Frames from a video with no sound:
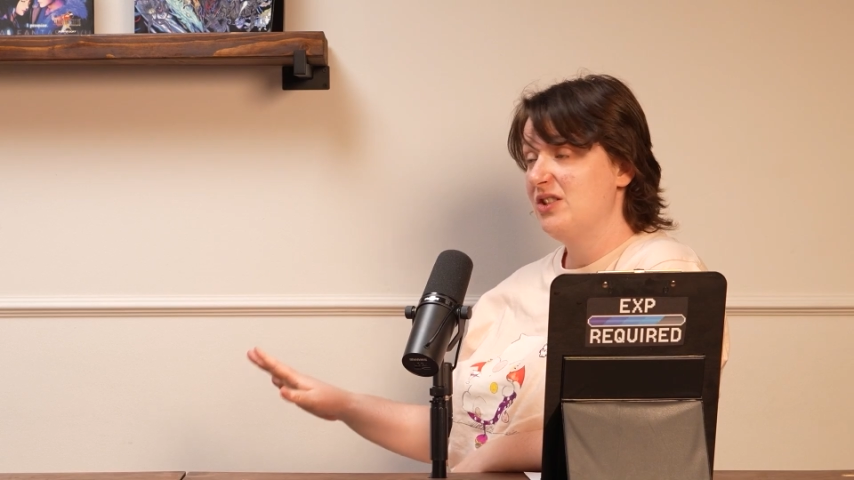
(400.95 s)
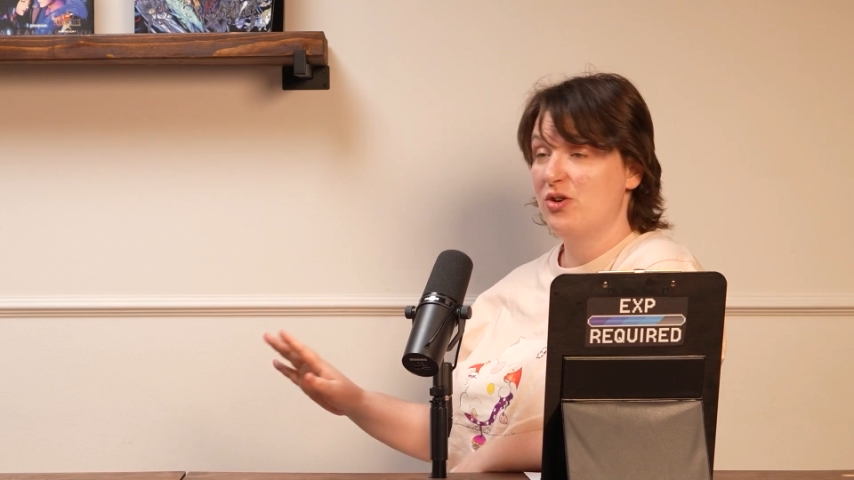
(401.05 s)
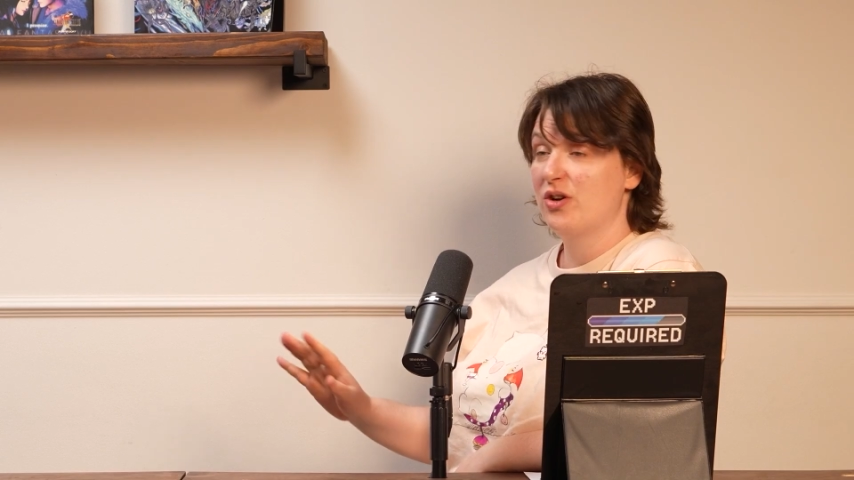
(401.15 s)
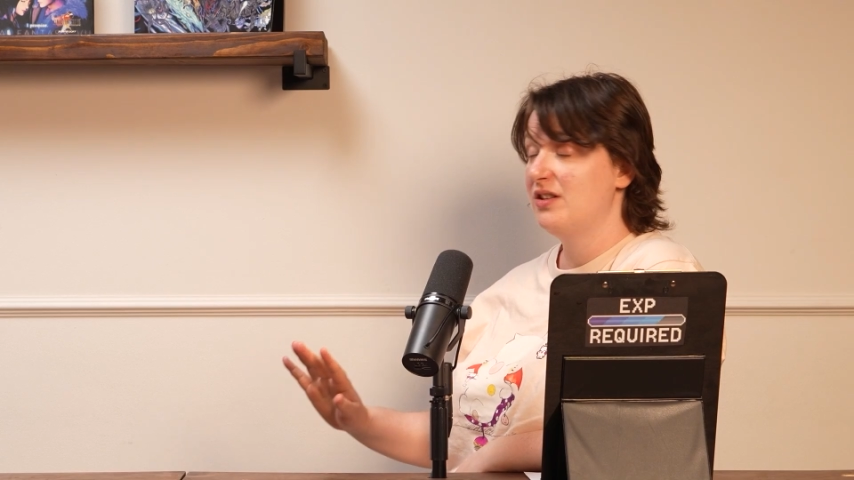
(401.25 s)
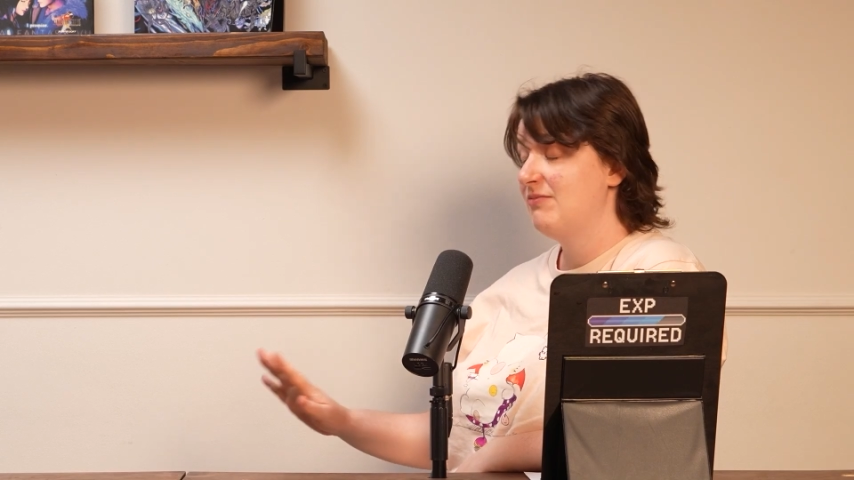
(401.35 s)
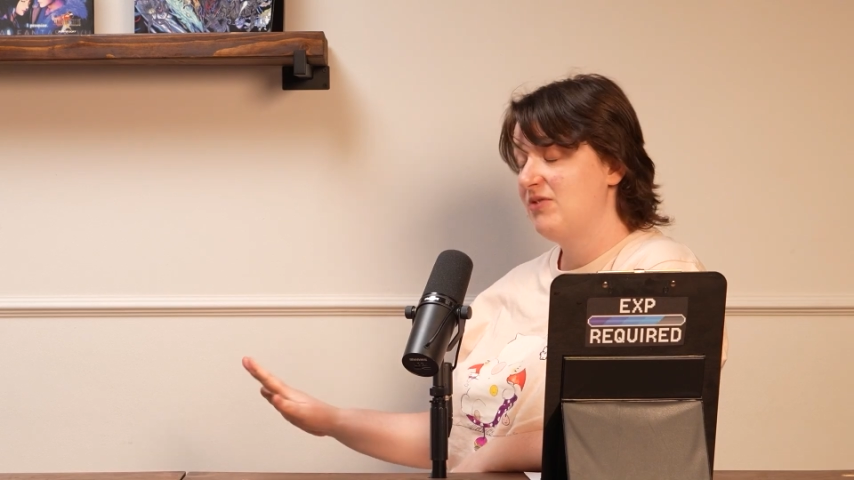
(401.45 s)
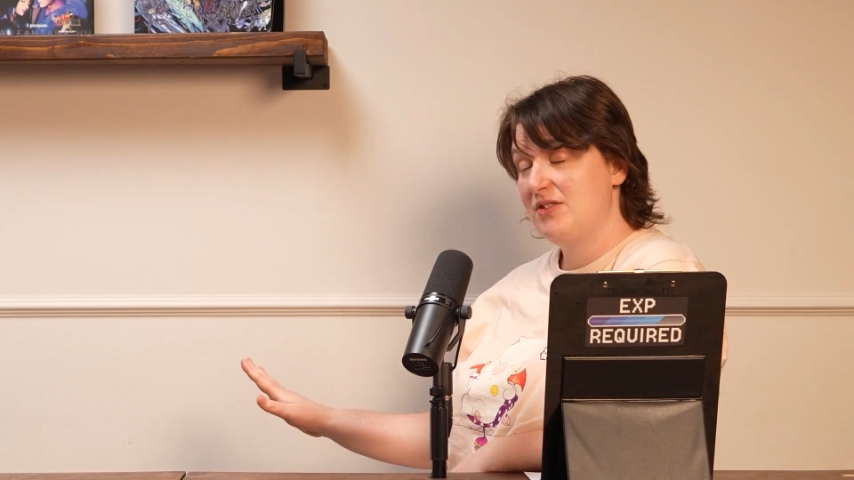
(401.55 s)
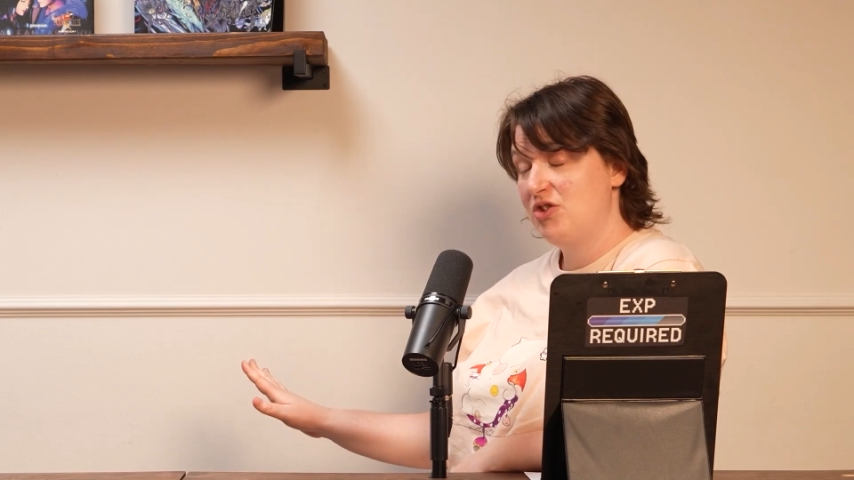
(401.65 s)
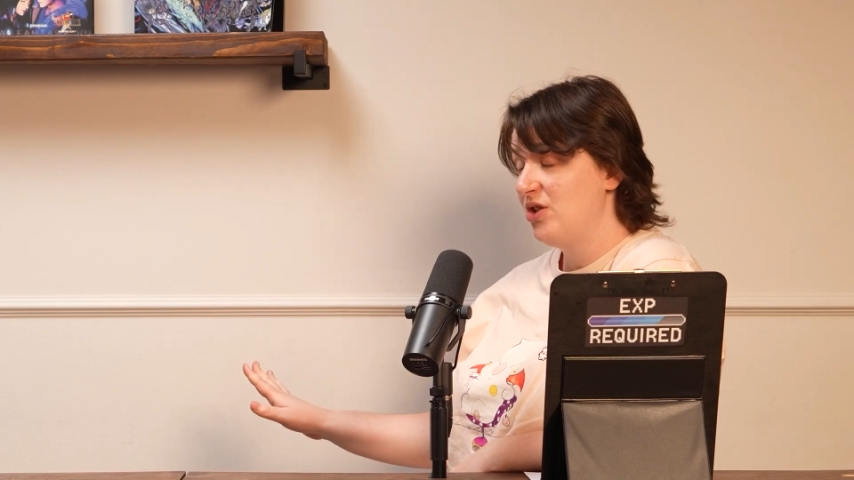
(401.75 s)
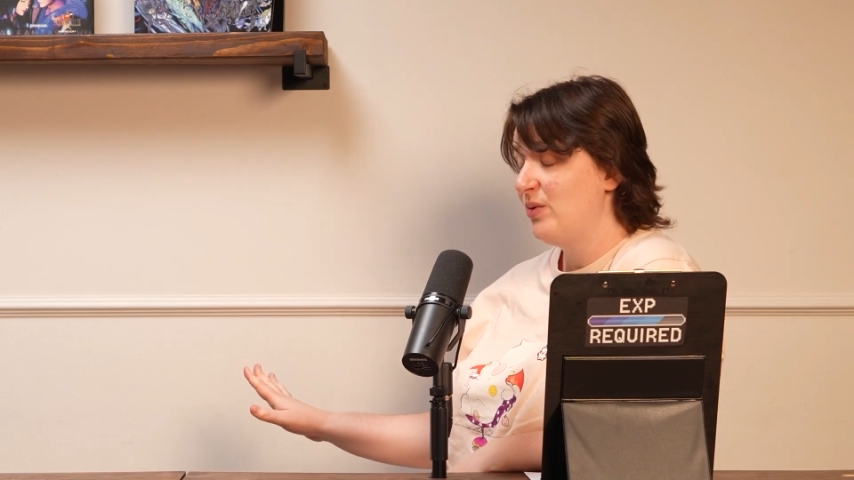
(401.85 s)
You're not going to
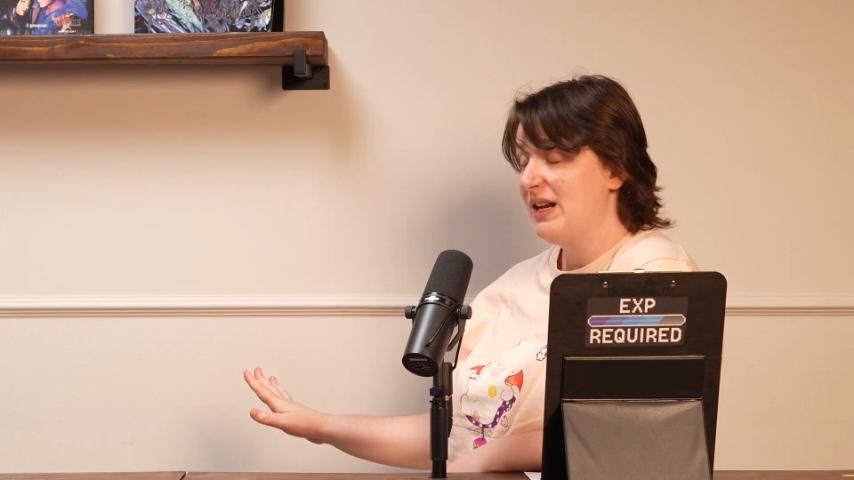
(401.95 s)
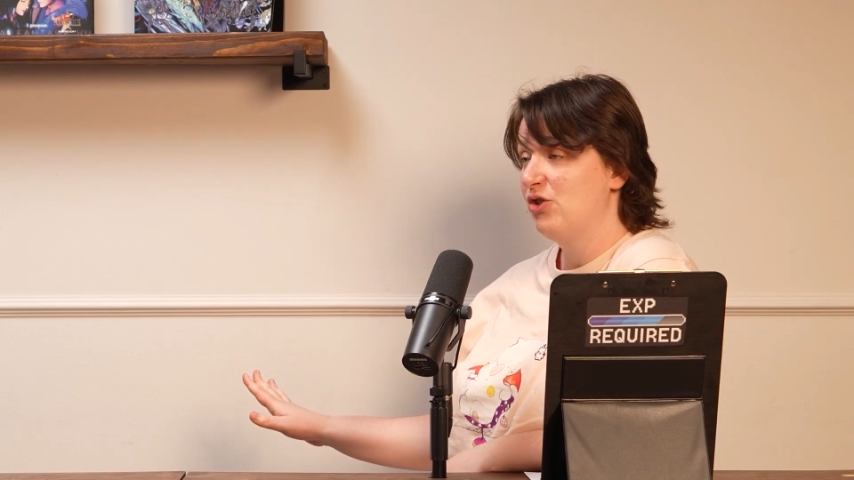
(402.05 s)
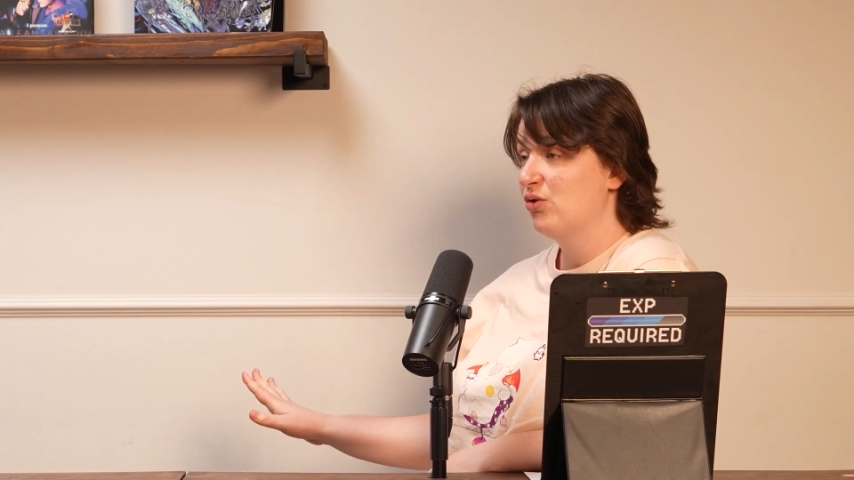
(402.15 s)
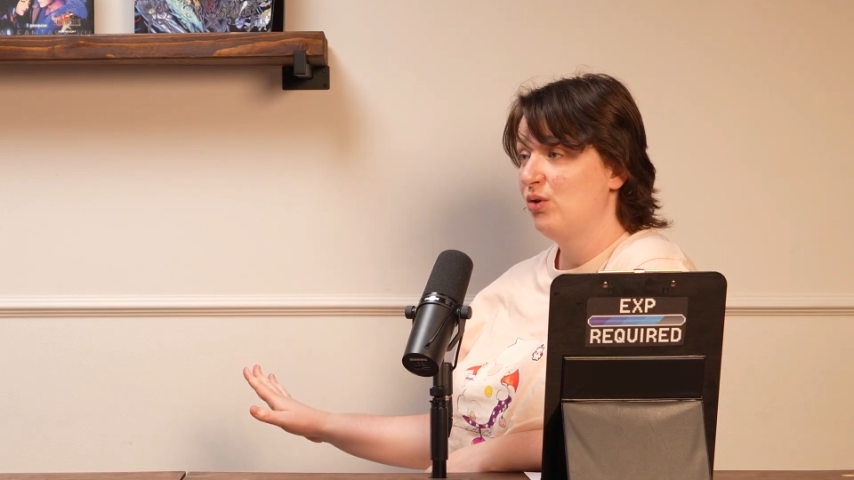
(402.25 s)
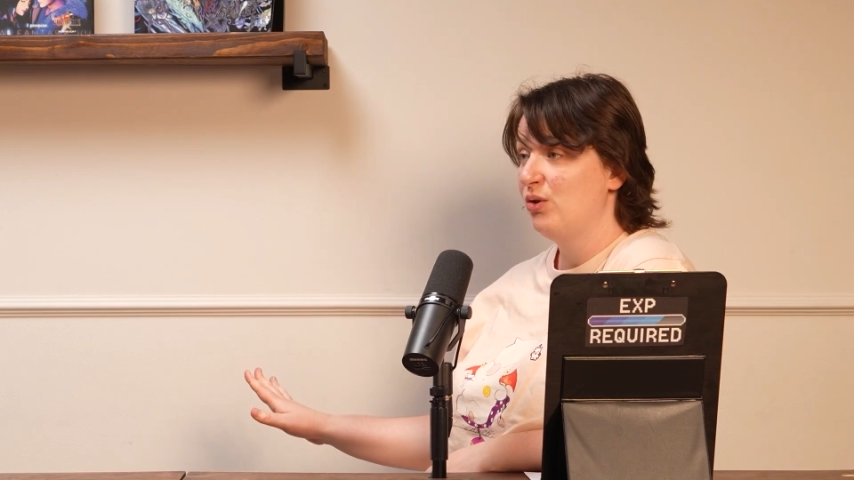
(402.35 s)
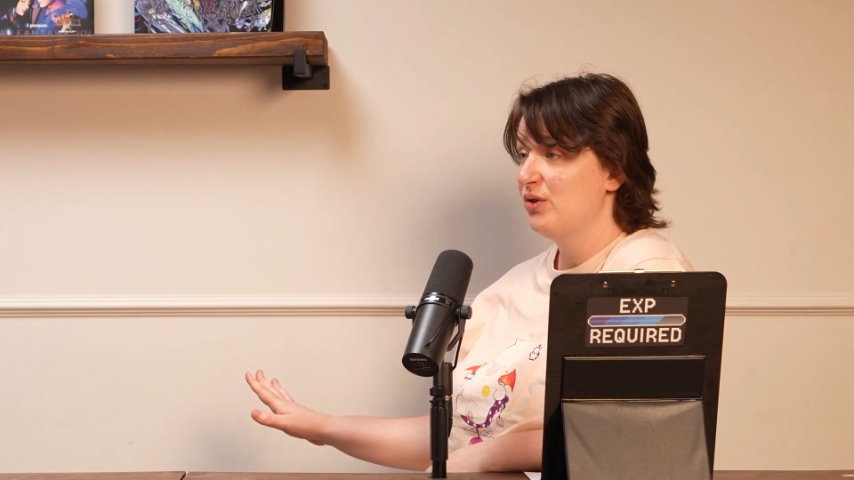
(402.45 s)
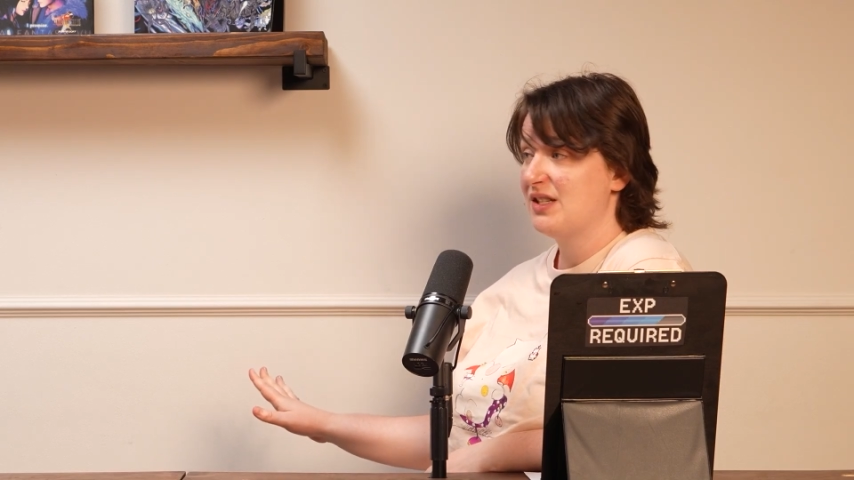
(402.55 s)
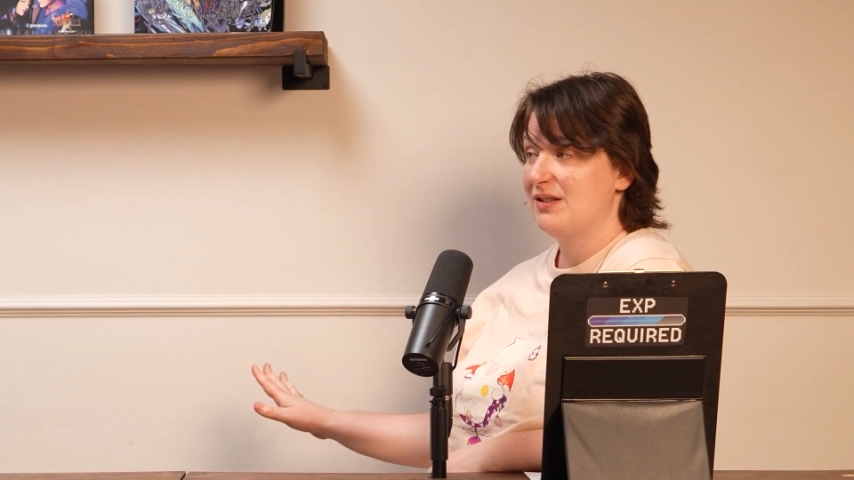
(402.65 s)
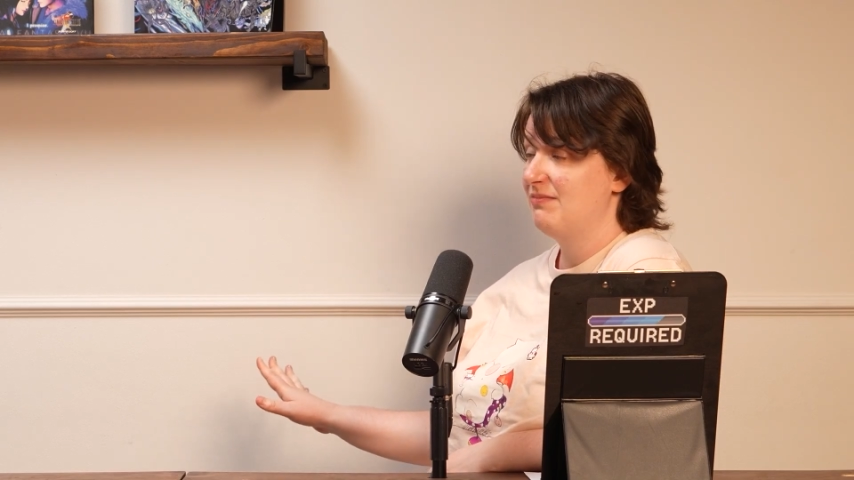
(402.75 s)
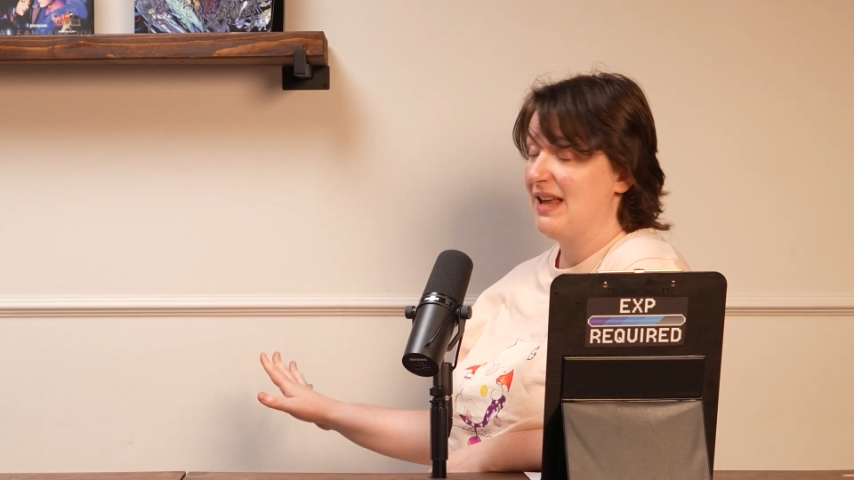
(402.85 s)
do any draws
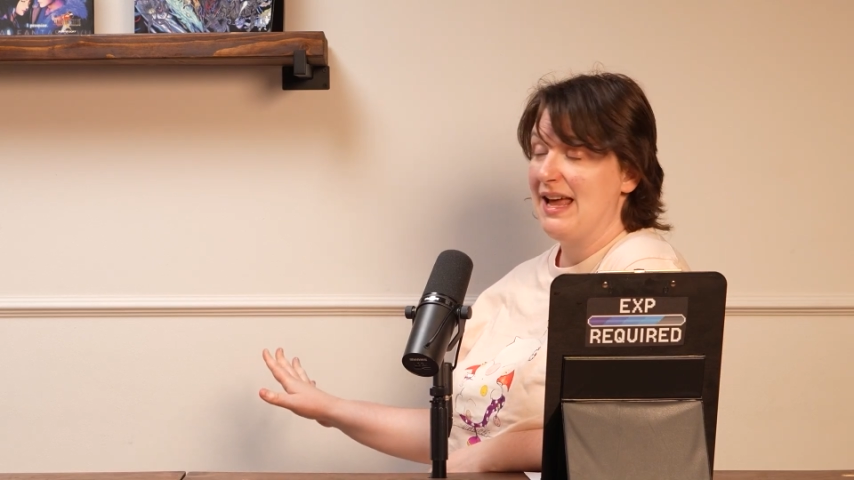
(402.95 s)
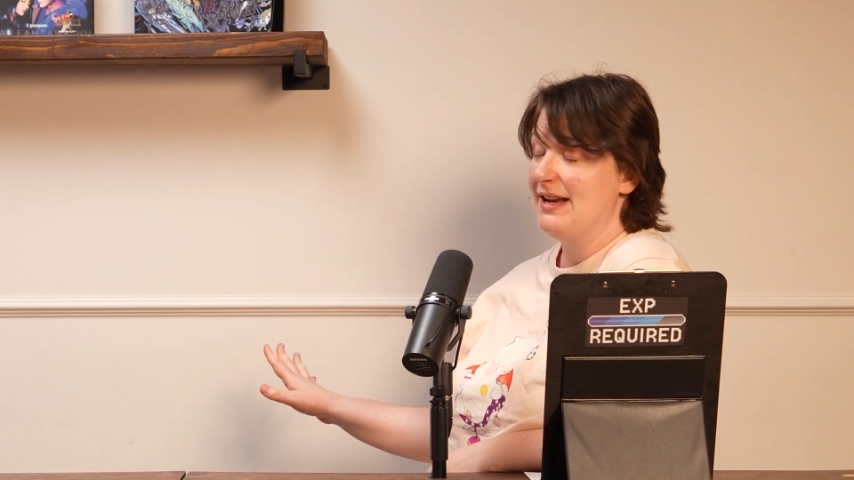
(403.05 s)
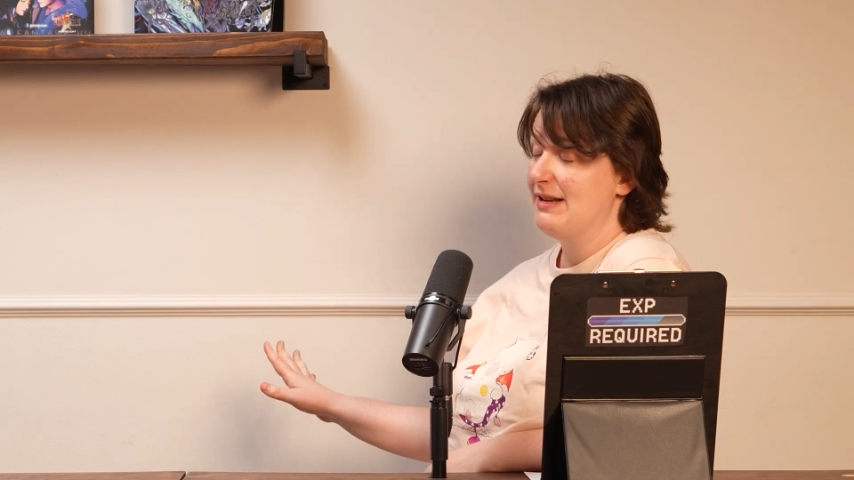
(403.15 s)
to get any